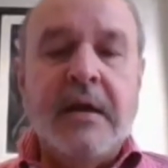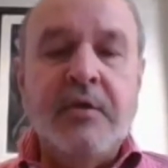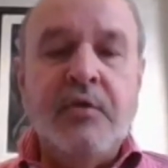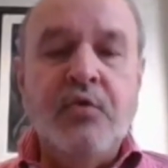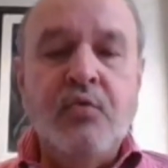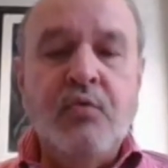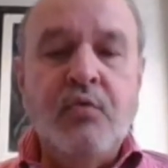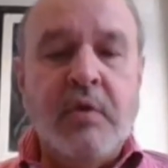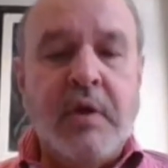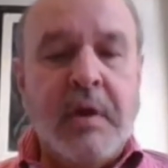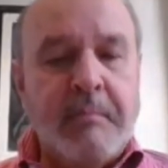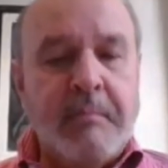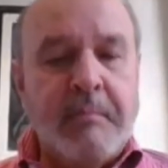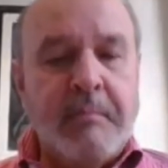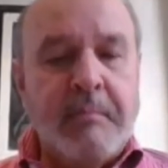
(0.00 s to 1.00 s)
You
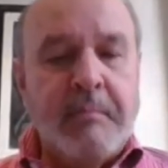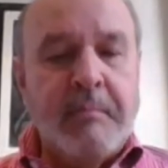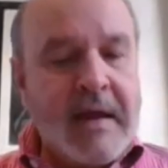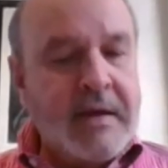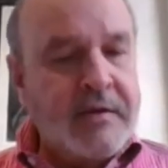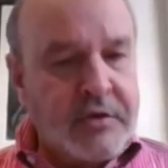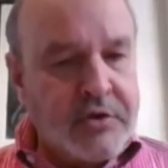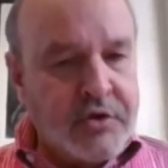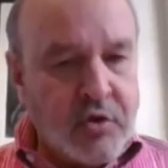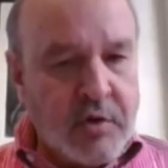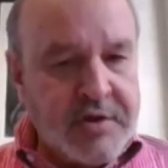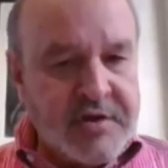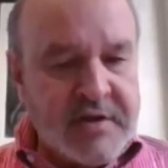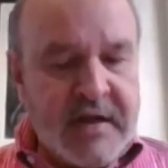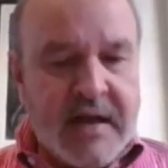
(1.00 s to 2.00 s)
can make the
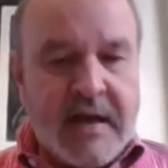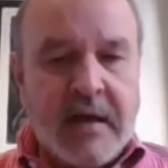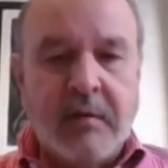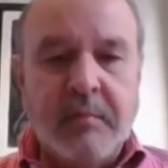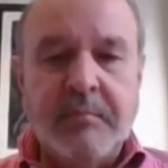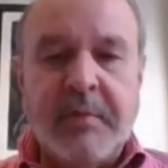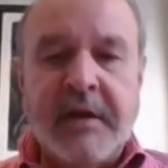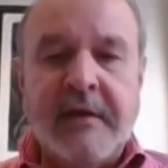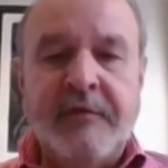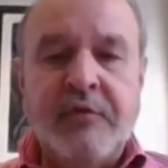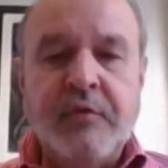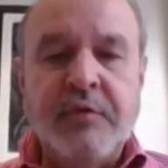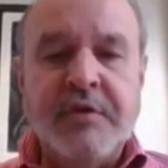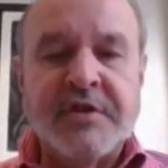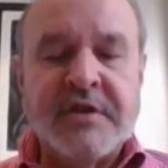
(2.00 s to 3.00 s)
choice now, but
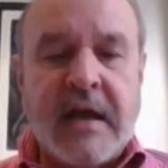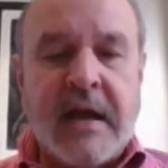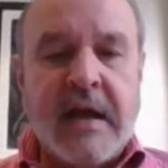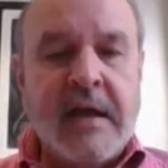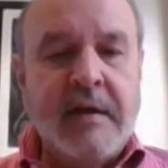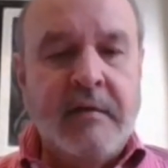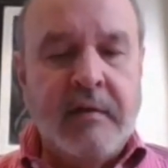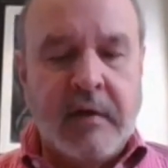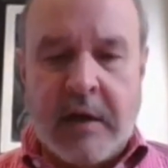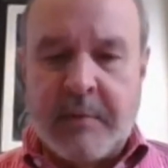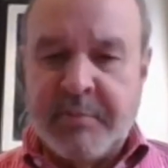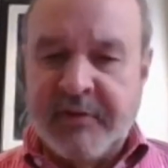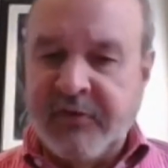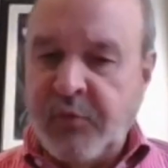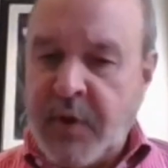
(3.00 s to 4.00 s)
if you decide a
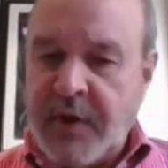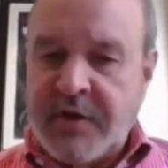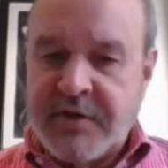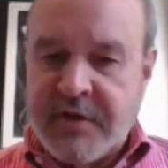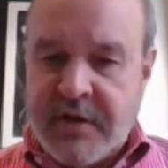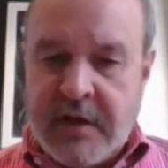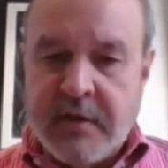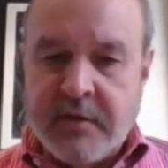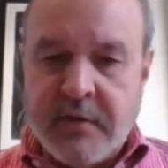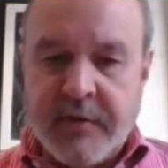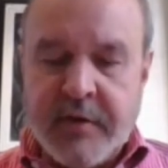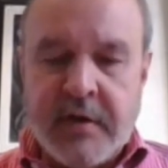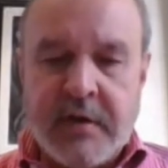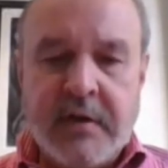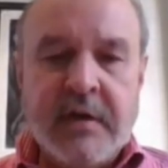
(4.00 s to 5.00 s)
couple of weeks into
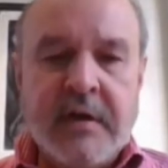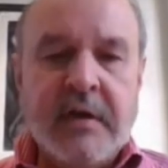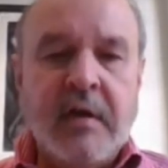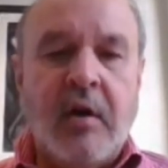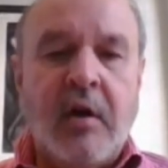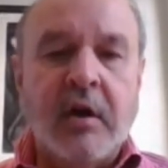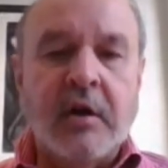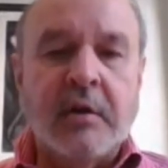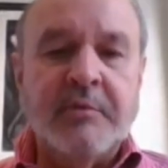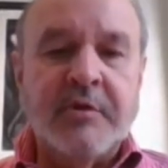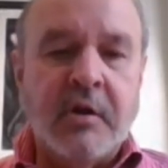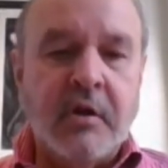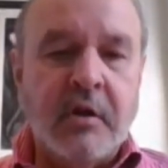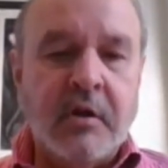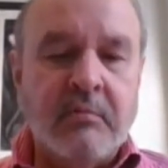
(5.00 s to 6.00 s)
the autumn
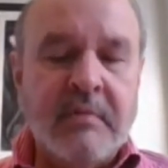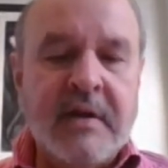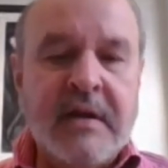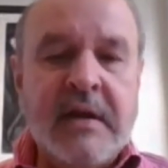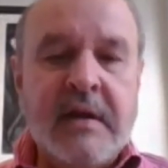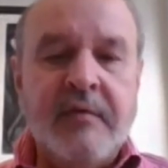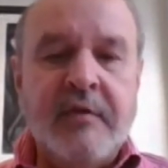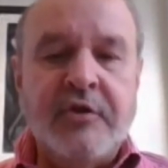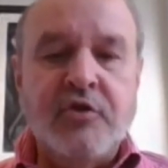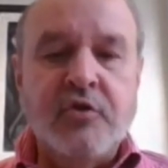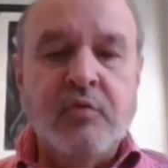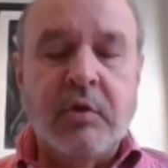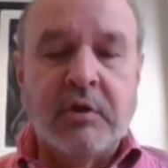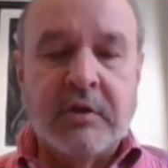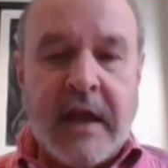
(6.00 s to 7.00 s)
term that
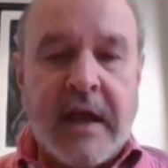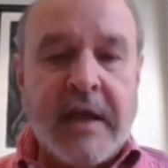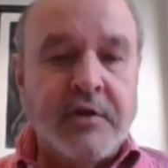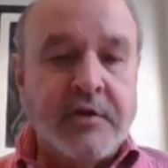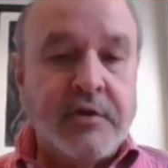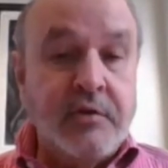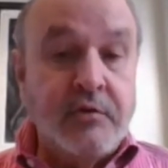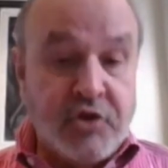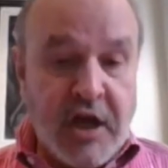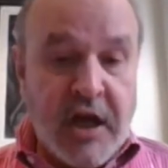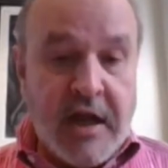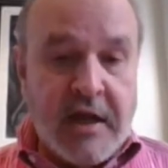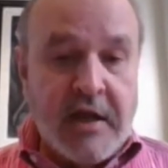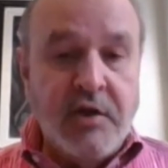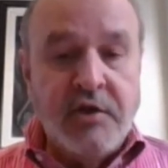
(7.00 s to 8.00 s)
you would like to
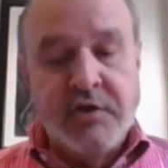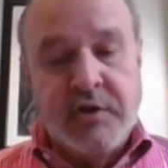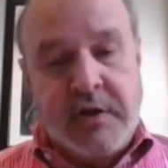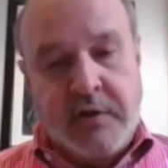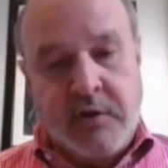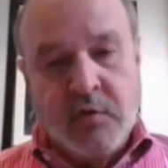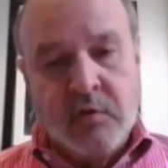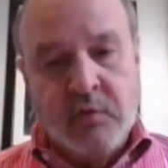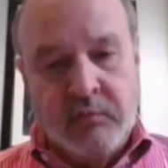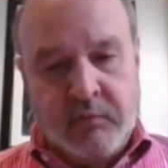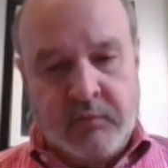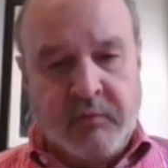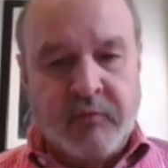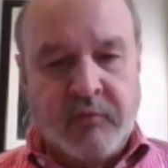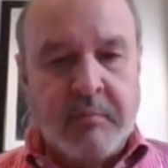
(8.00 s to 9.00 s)
change either
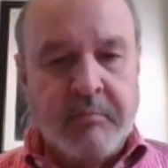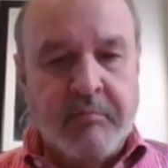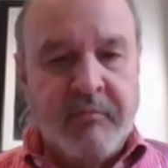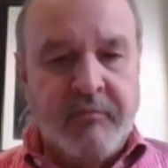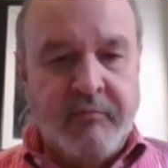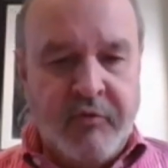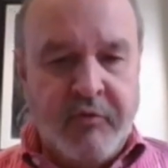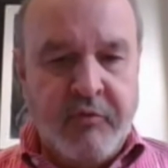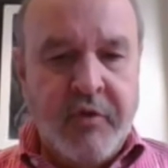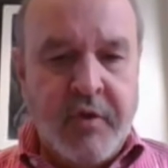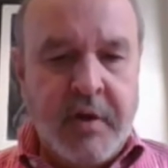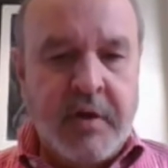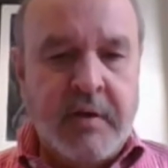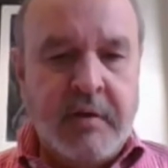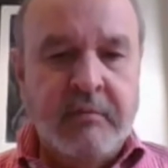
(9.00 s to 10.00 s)
from
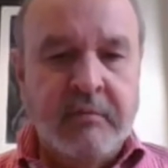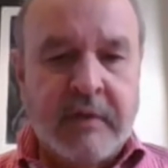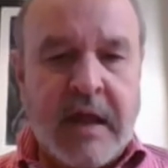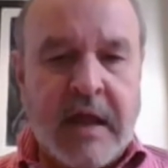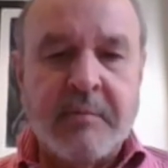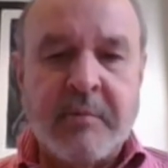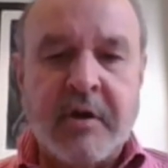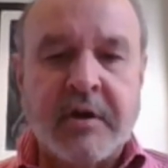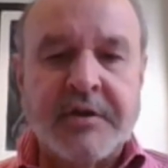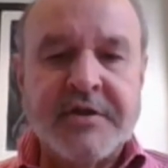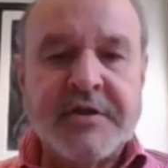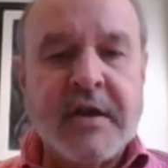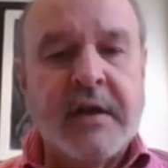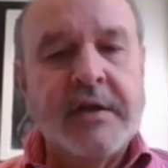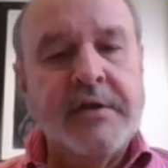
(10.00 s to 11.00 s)
the Latin American
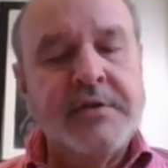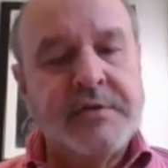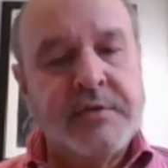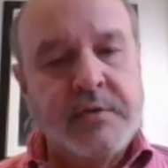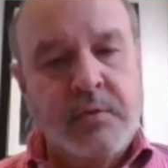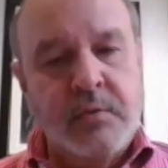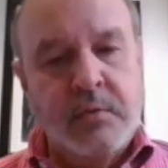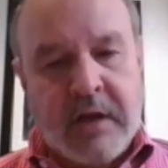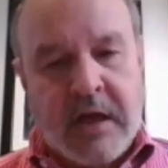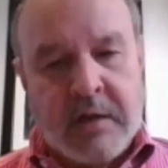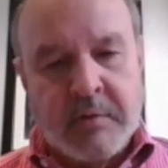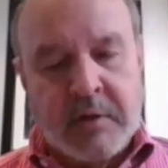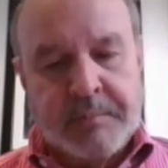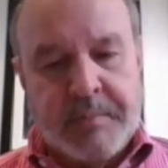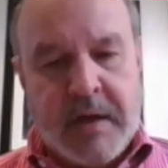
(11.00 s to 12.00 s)
studies to
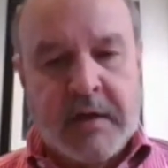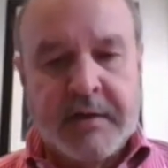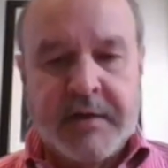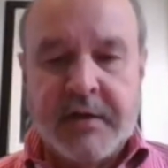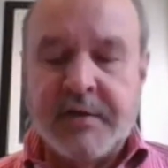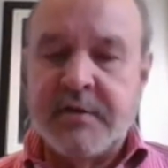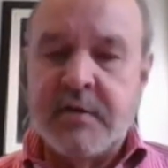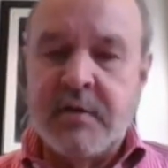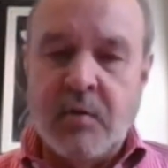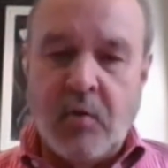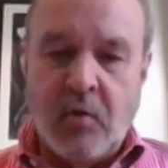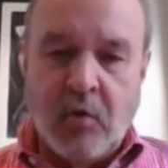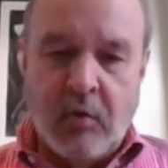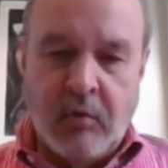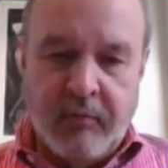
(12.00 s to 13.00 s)
Latin American politics,
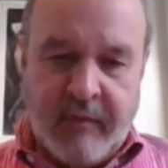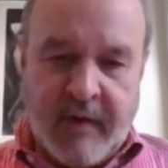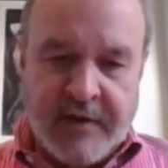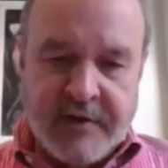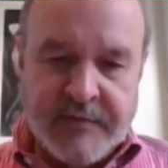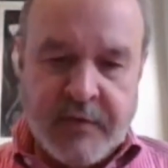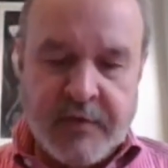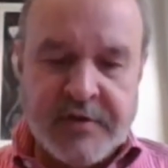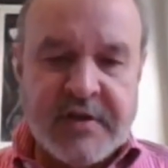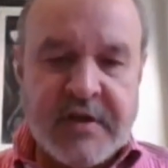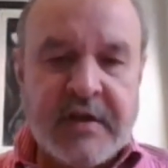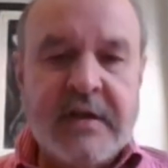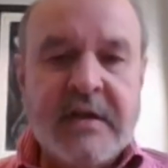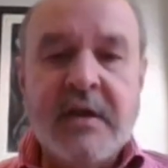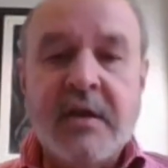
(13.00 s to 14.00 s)
or vice
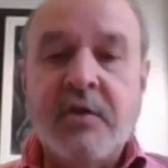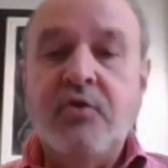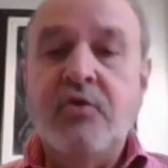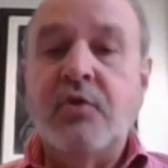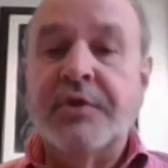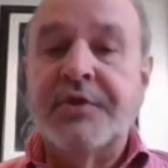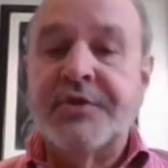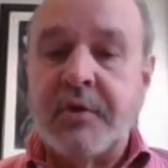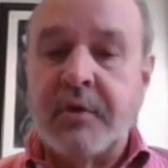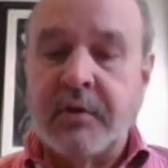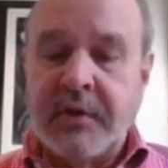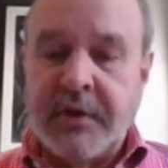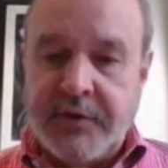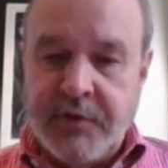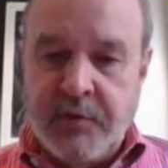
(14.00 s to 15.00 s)
versa, you can
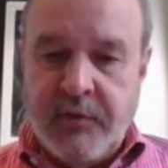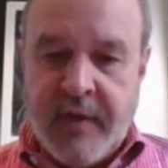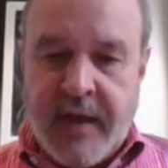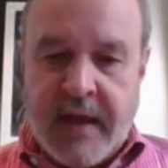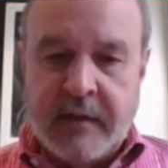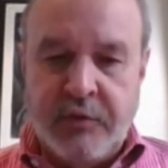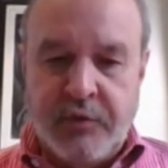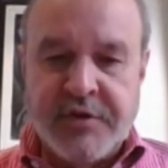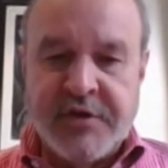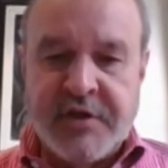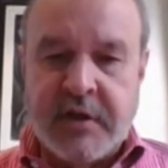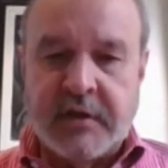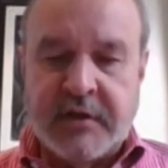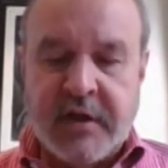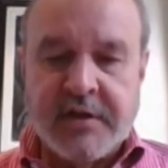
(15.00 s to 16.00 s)
certainly do that.
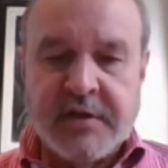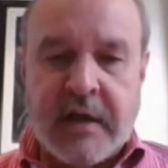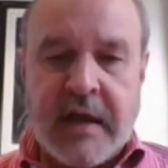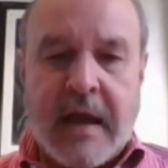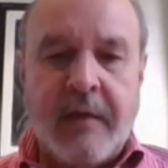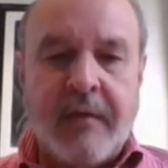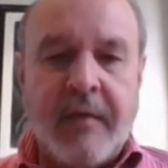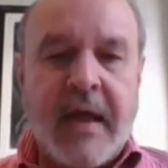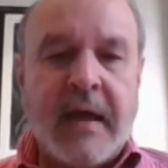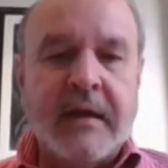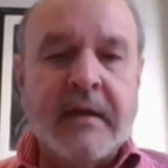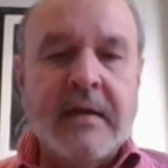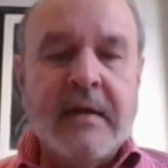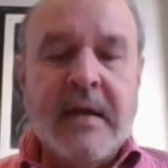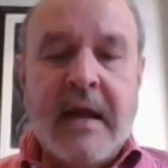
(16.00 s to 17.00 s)
UCL does allow
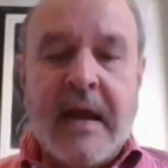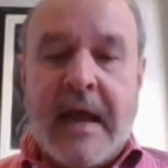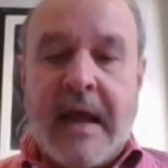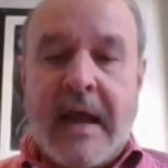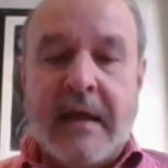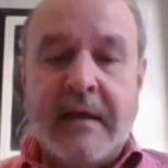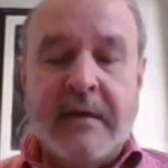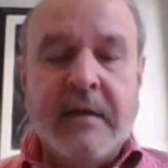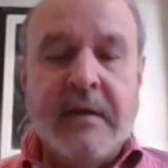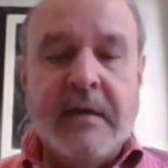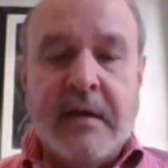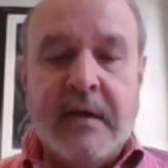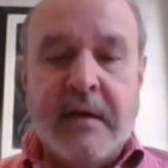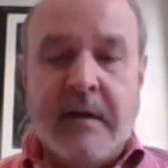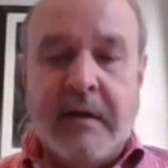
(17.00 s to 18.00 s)
that. And
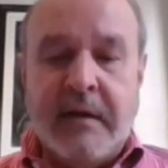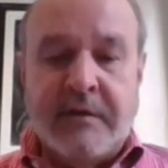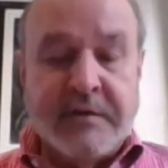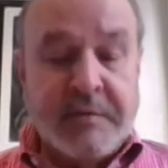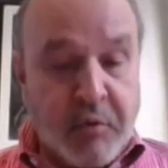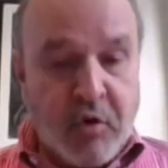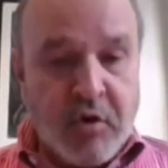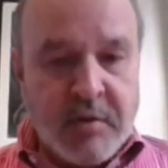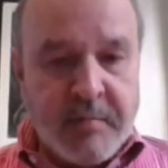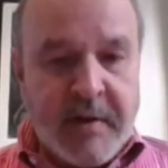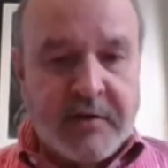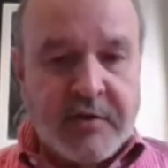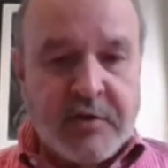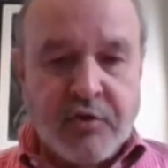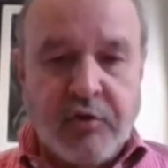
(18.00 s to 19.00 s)
it's
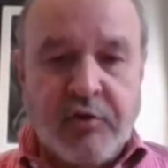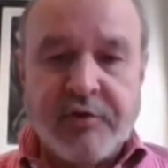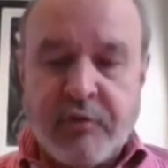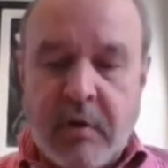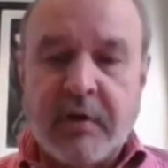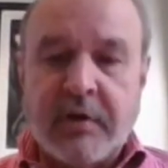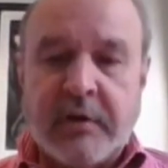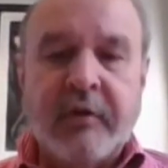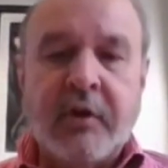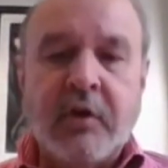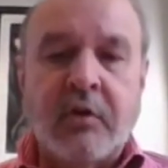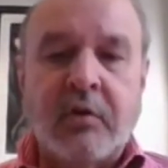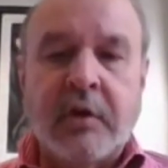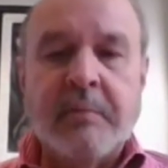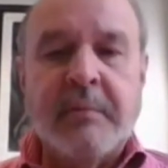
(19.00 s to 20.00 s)
important to make the choice
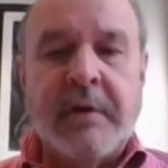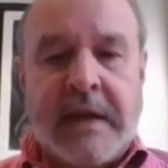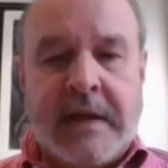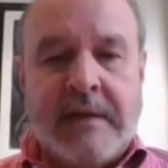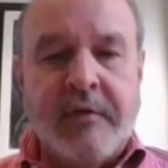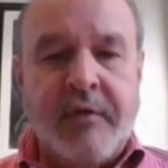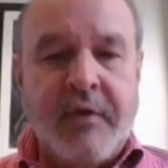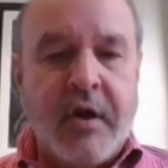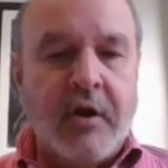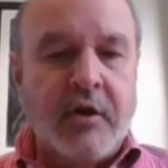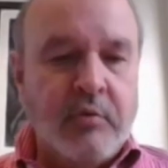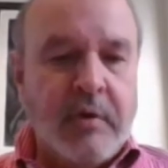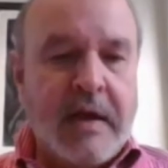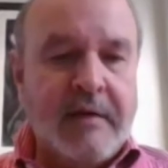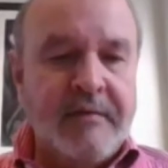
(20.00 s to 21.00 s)
relatively early, but even
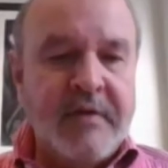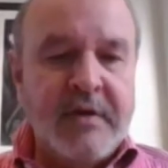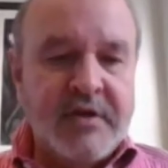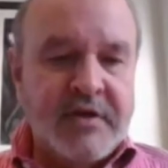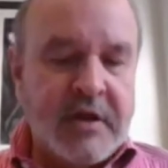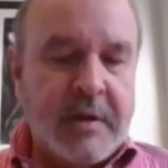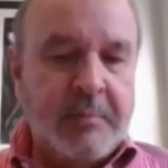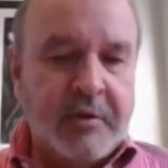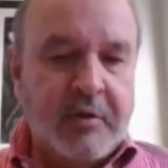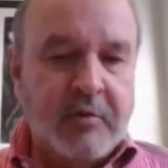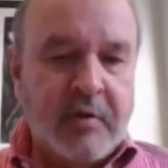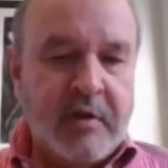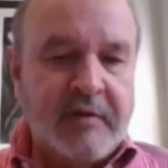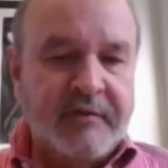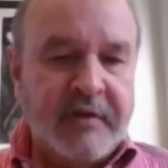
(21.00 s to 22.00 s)
there you have
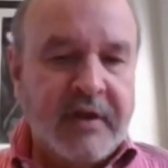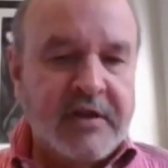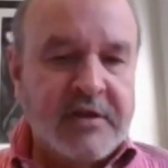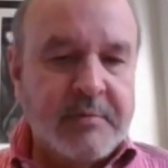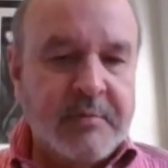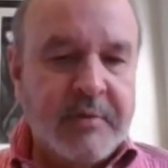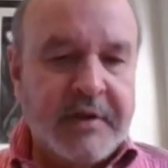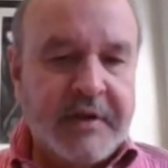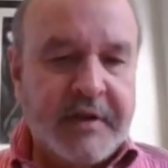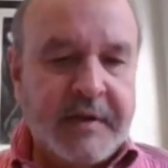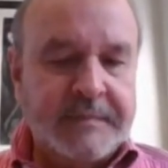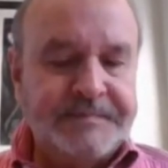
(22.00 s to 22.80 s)
some degree of flexibility.